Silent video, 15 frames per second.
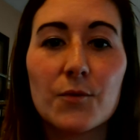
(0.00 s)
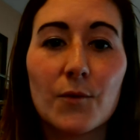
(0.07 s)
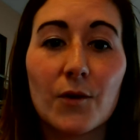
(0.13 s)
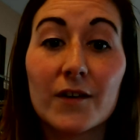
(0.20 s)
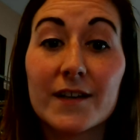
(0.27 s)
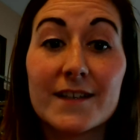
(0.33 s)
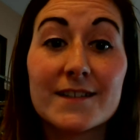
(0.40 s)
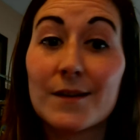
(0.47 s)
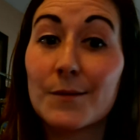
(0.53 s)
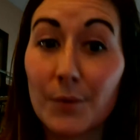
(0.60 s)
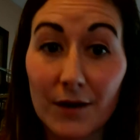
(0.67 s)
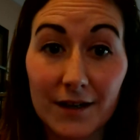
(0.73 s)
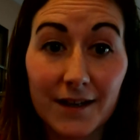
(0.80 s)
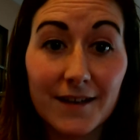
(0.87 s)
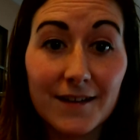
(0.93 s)
work, he said,
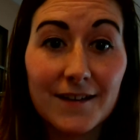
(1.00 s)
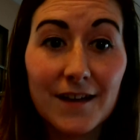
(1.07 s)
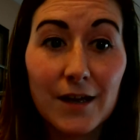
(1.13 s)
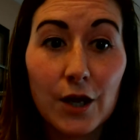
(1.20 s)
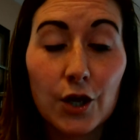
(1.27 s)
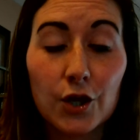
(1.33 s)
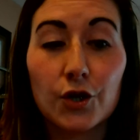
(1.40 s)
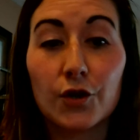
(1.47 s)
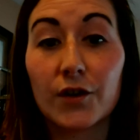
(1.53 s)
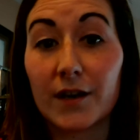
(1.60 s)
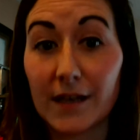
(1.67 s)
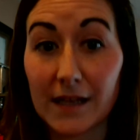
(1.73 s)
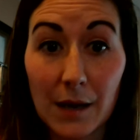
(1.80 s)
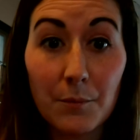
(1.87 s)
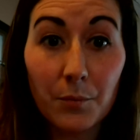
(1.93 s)
Brittany, you're going
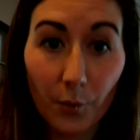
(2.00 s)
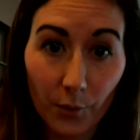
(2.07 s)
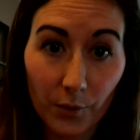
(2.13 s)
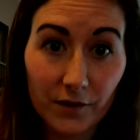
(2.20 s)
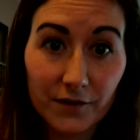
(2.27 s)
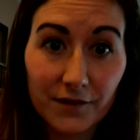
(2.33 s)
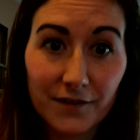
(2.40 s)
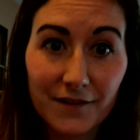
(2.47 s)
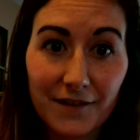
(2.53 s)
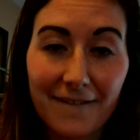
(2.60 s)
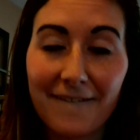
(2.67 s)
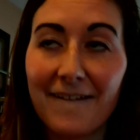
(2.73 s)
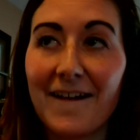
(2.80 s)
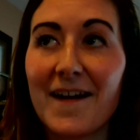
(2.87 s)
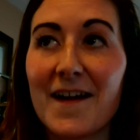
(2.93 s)
to get bored.
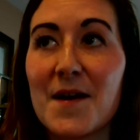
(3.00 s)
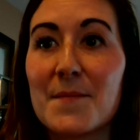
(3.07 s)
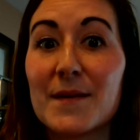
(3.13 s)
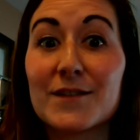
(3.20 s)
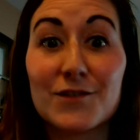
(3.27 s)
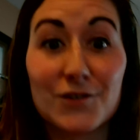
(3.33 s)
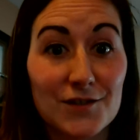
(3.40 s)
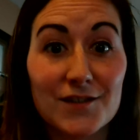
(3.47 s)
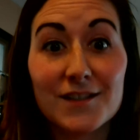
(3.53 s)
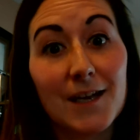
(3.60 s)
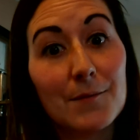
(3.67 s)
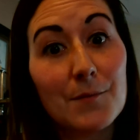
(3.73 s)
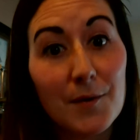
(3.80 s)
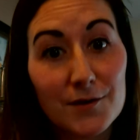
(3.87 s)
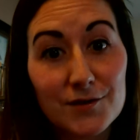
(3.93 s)
It's just the
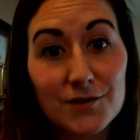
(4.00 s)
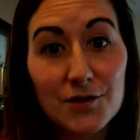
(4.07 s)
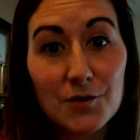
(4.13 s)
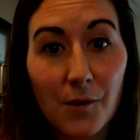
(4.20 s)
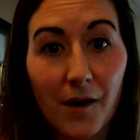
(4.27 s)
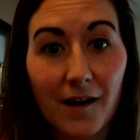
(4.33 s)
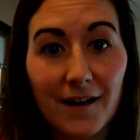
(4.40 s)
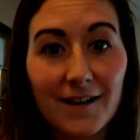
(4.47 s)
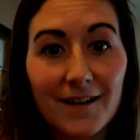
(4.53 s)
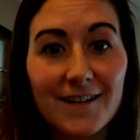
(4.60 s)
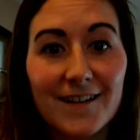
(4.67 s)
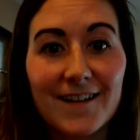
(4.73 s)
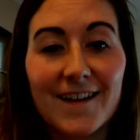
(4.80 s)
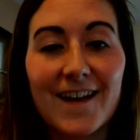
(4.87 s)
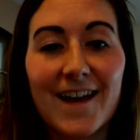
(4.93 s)
type of person you are.
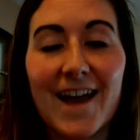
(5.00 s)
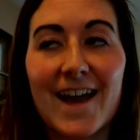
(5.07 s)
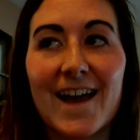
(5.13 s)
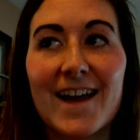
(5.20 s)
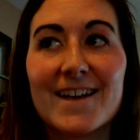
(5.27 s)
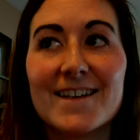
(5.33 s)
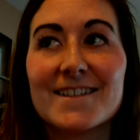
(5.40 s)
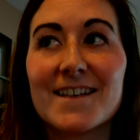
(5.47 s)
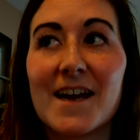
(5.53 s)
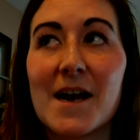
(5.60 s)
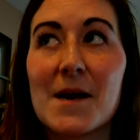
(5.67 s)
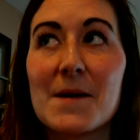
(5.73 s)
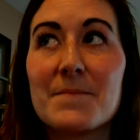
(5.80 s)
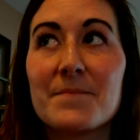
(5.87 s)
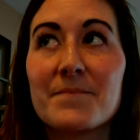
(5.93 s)
And
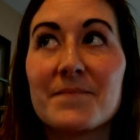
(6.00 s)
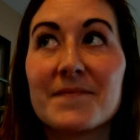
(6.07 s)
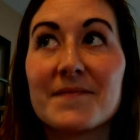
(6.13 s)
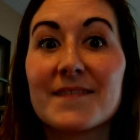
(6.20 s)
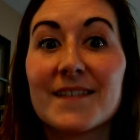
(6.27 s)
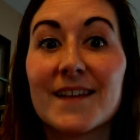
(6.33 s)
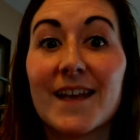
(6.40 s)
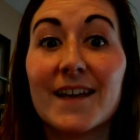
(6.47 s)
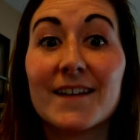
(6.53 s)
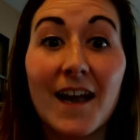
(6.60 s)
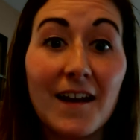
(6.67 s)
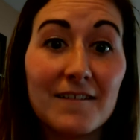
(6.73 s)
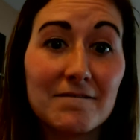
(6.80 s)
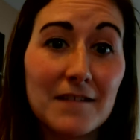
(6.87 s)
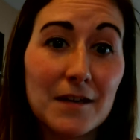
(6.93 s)

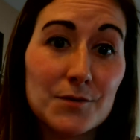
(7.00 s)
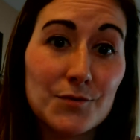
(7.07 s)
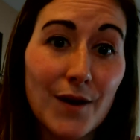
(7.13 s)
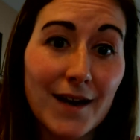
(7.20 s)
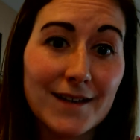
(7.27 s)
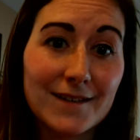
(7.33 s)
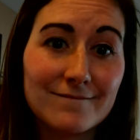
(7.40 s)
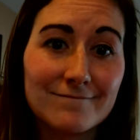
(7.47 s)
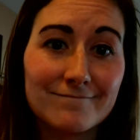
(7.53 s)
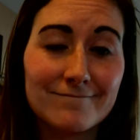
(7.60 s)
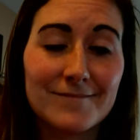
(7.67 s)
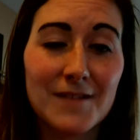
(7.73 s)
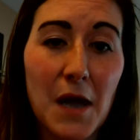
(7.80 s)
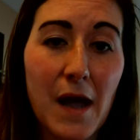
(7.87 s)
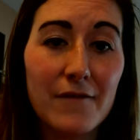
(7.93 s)
yeah, he was right.
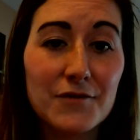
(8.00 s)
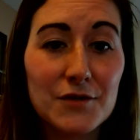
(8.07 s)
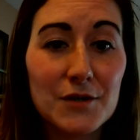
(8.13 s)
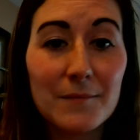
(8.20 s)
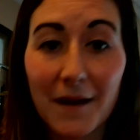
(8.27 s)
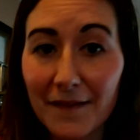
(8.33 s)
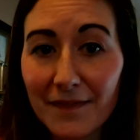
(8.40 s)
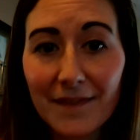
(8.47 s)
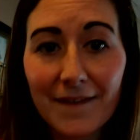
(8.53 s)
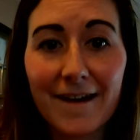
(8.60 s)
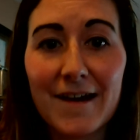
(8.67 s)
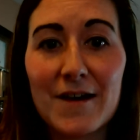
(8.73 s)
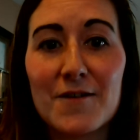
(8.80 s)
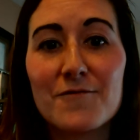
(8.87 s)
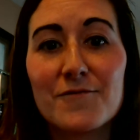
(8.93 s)
After a month
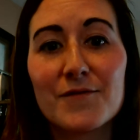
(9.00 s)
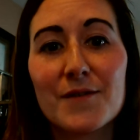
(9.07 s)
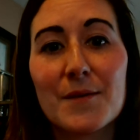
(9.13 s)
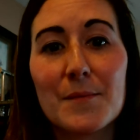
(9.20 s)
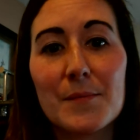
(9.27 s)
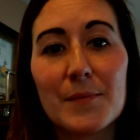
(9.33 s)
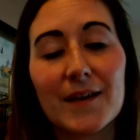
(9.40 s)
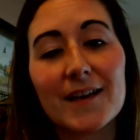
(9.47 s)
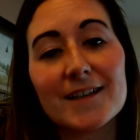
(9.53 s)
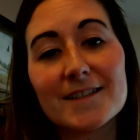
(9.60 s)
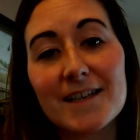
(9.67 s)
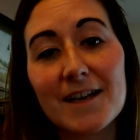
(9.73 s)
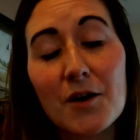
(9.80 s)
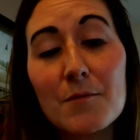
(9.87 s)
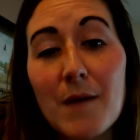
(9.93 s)
of being a
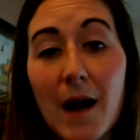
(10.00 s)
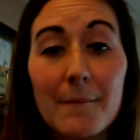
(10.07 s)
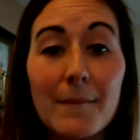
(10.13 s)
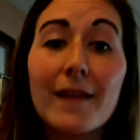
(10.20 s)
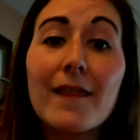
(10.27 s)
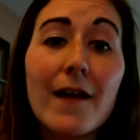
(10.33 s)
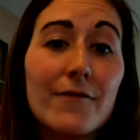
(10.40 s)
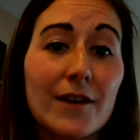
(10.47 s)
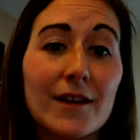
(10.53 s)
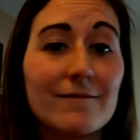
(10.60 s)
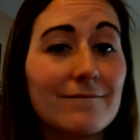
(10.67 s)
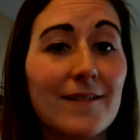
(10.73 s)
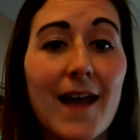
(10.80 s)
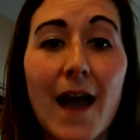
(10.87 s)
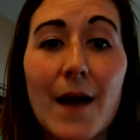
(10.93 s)
stay-at-home mom, I love it.
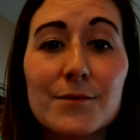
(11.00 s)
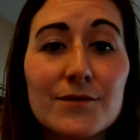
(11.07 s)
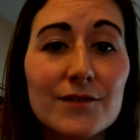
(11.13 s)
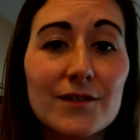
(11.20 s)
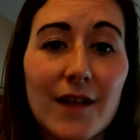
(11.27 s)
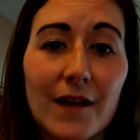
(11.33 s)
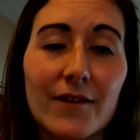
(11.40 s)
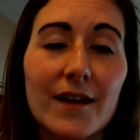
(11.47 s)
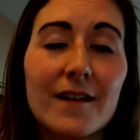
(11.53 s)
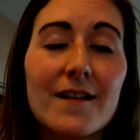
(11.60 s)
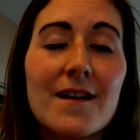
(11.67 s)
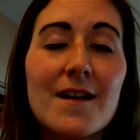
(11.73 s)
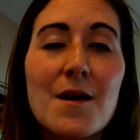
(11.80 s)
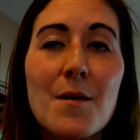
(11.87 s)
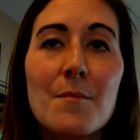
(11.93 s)
Absolutely love it.
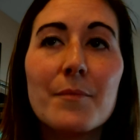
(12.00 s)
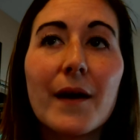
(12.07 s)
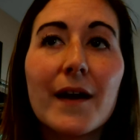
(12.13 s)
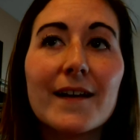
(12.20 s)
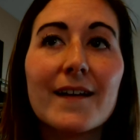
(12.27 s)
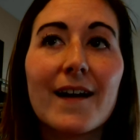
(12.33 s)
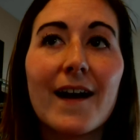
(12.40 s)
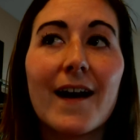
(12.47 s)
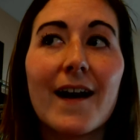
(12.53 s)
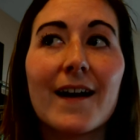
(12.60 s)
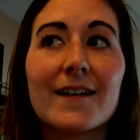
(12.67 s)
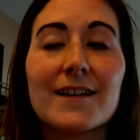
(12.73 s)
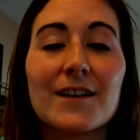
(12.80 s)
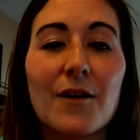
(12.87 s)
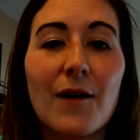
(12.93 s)
But,
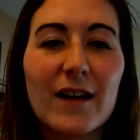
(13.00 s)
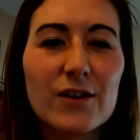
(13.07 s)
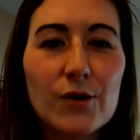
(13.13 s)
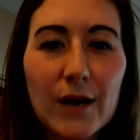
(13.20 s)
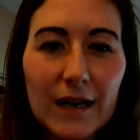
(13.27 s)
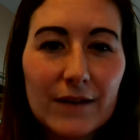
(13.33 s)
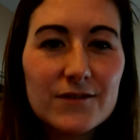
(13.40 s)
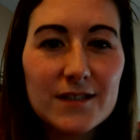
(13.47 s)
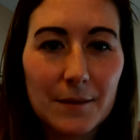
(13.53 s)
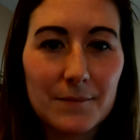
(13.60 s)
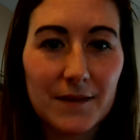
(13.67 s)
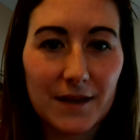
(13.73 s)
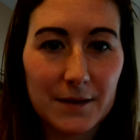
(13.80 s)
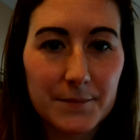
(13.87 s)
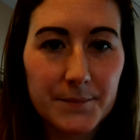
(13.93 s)
I craved
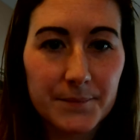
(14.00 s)
something